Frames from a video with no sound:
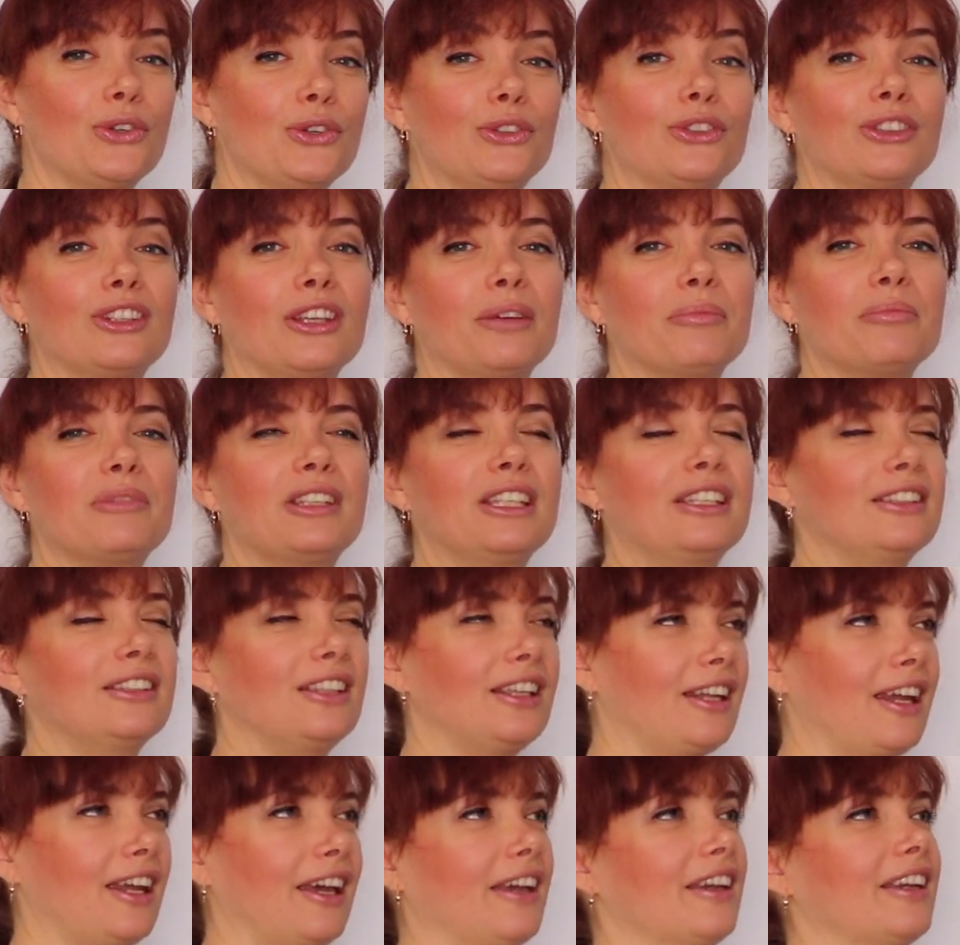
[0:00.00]
to use something
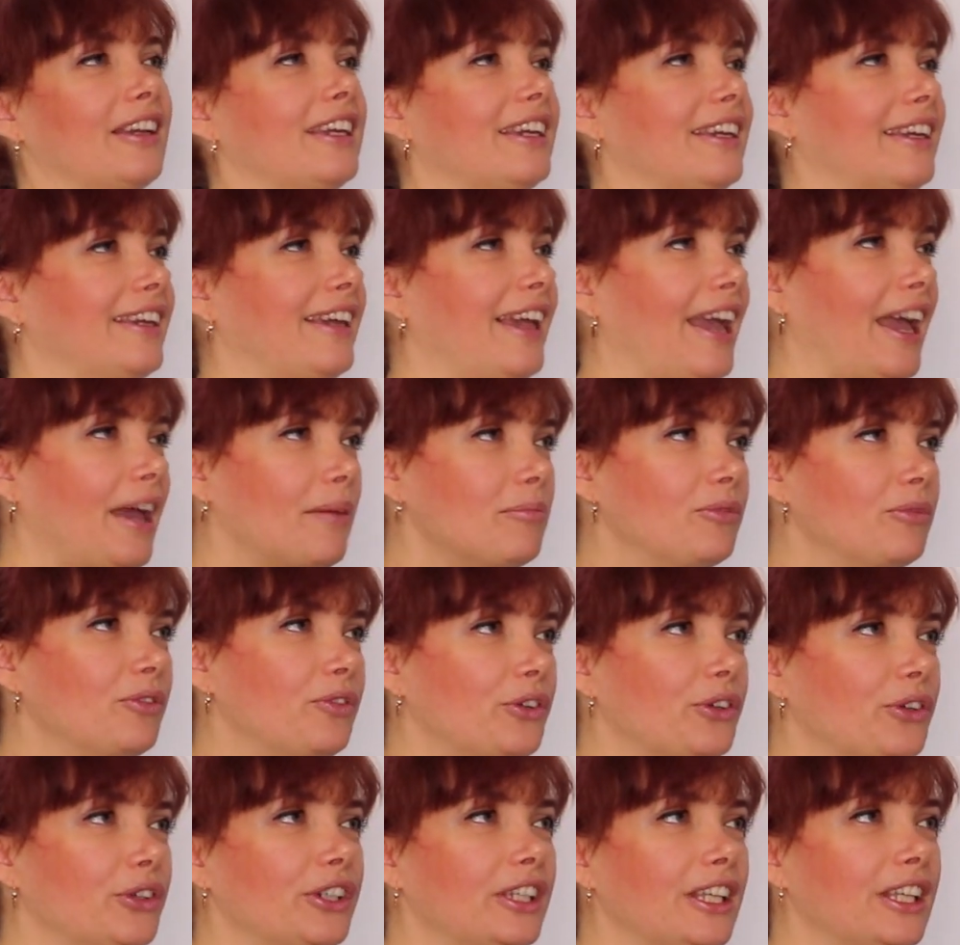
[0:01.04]
that I kept
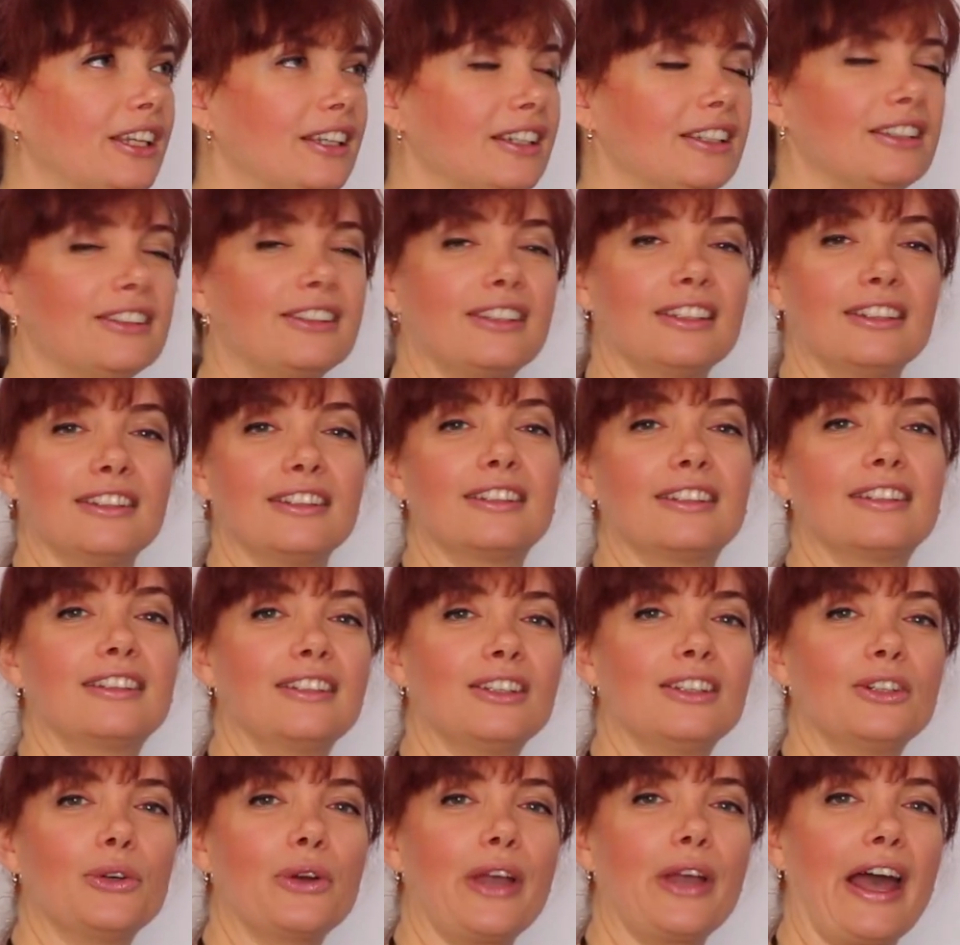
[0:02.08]
for years and
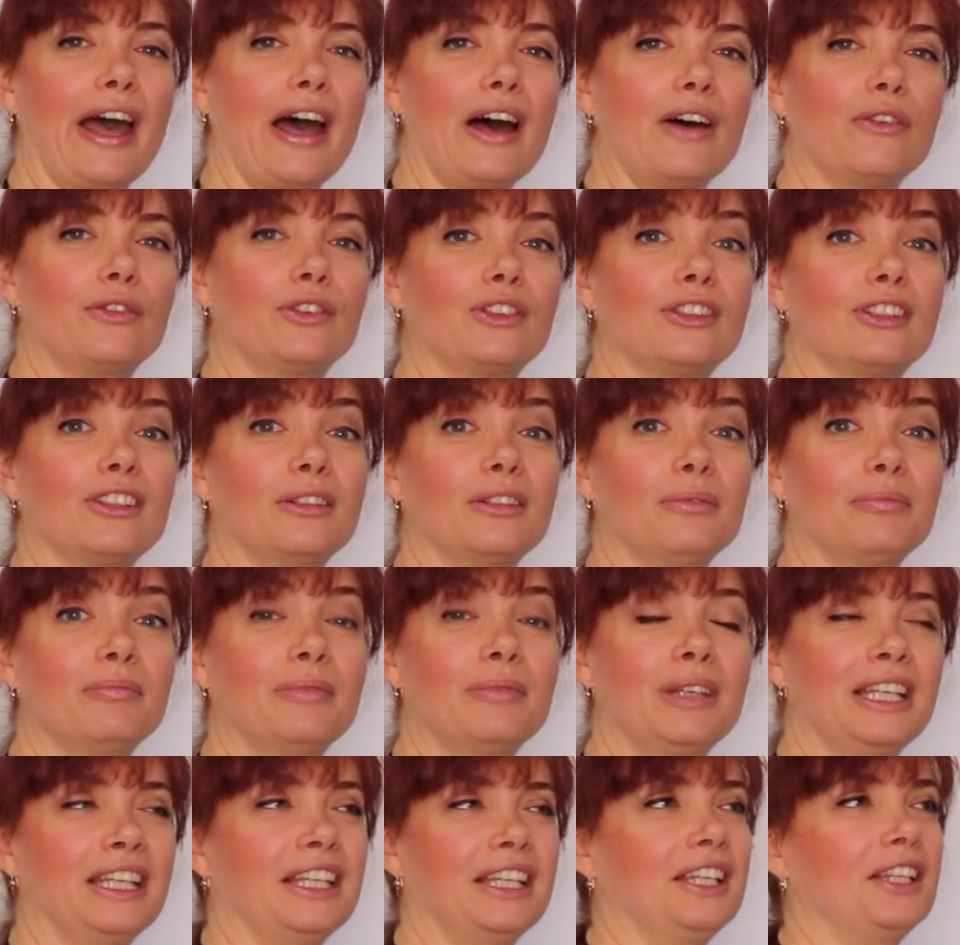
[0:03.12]
still have
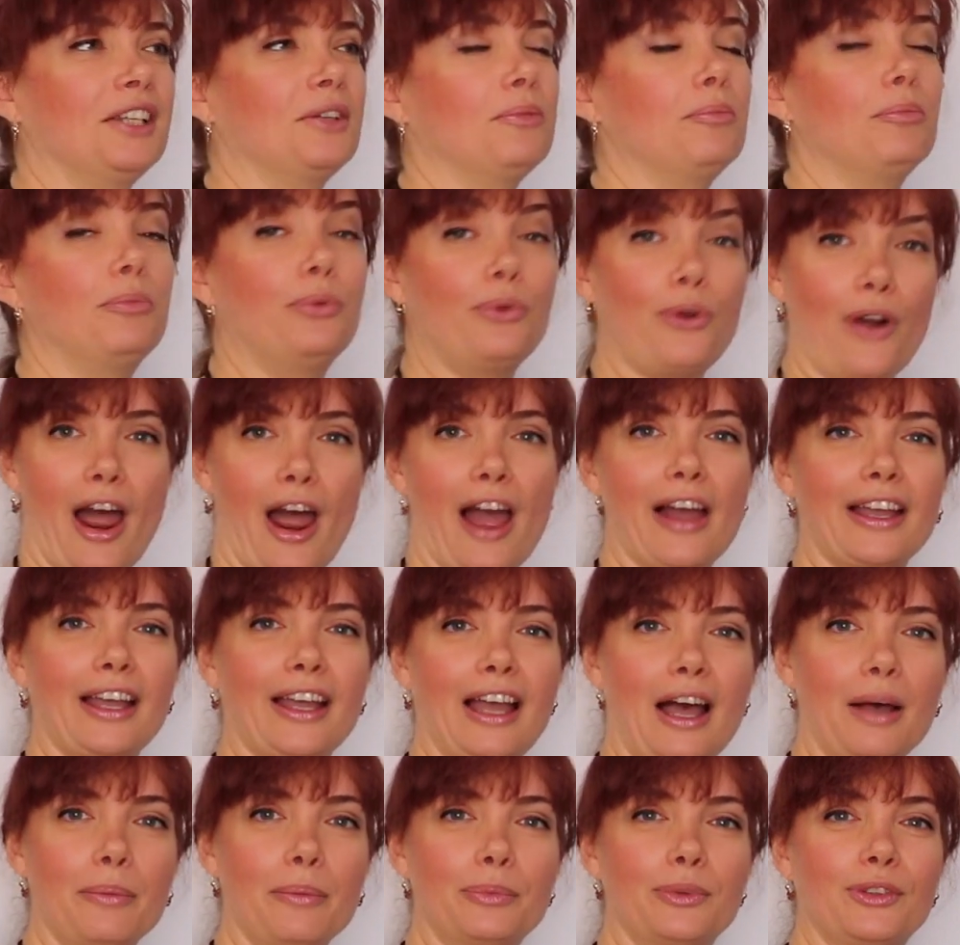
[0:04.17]
some bra
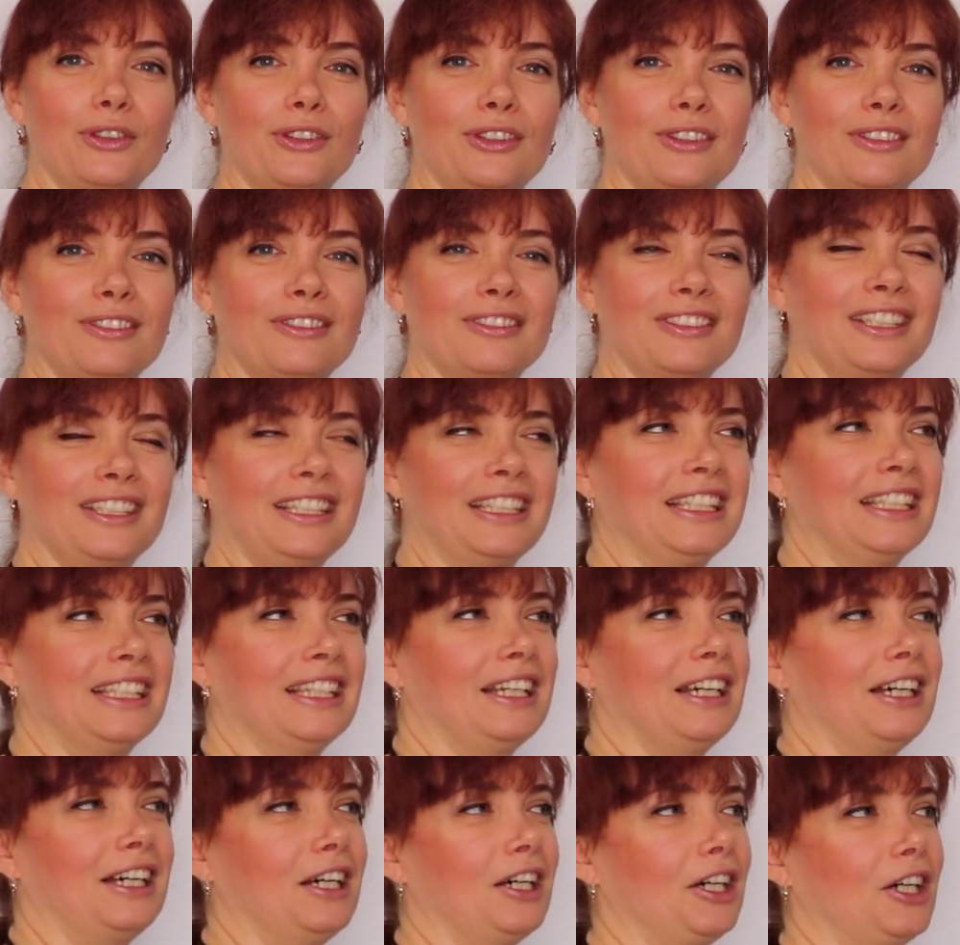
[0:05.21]
cups
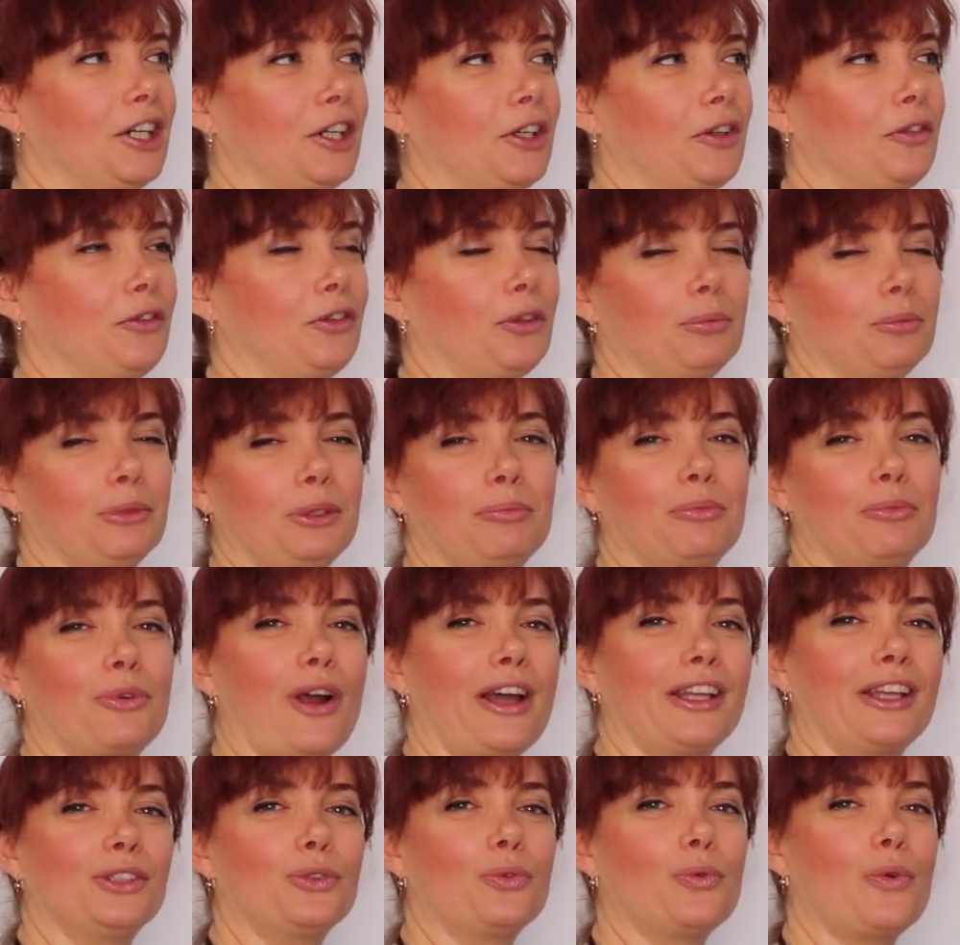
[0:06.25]
from the
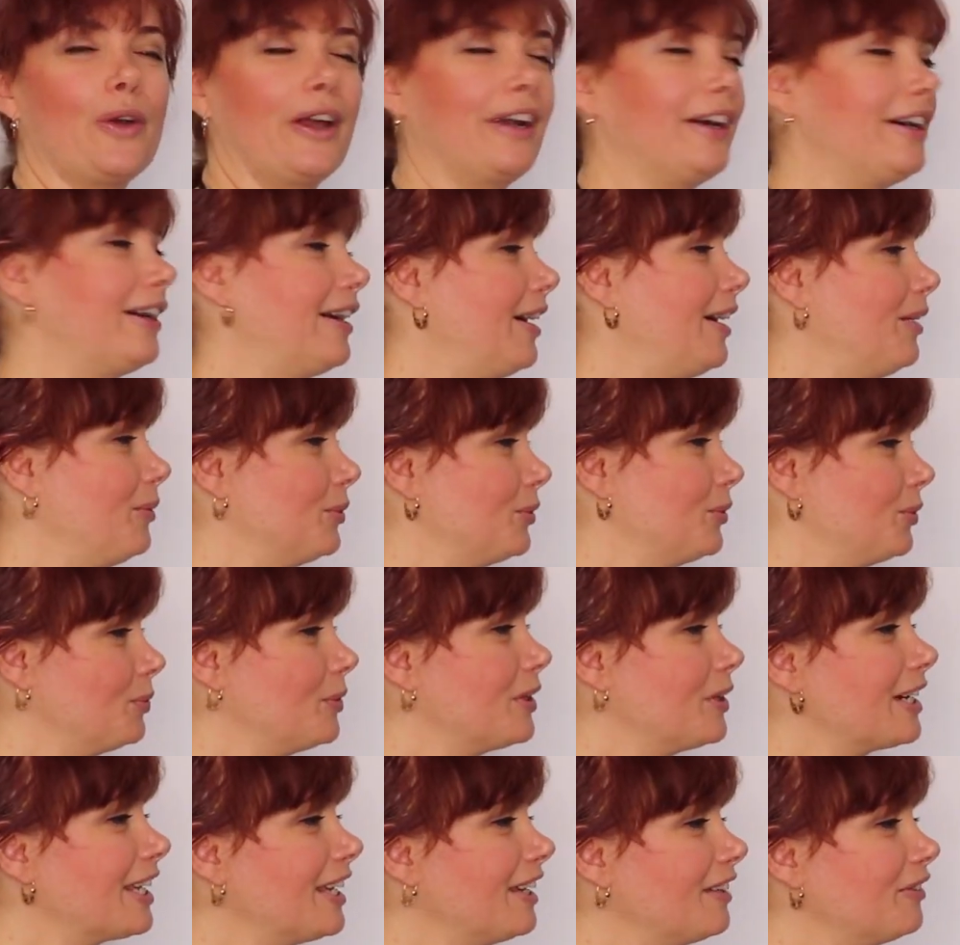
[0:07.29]
bridal wear I was
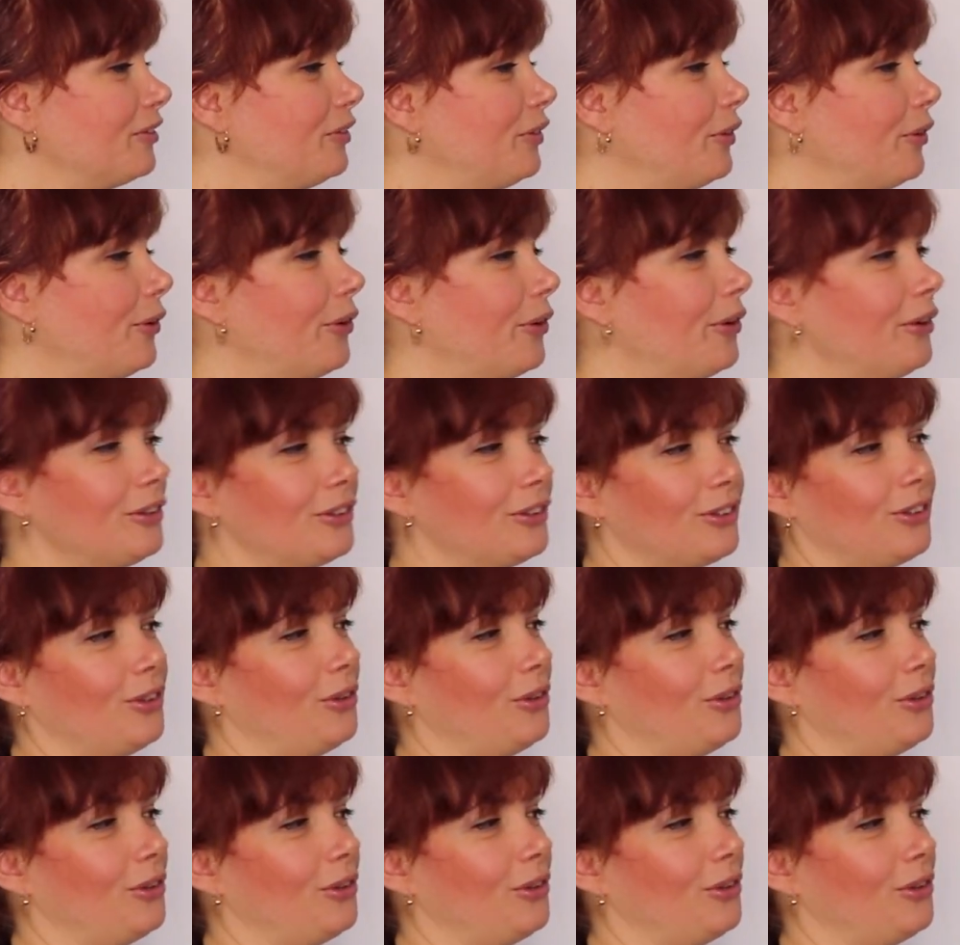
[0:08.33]
working for.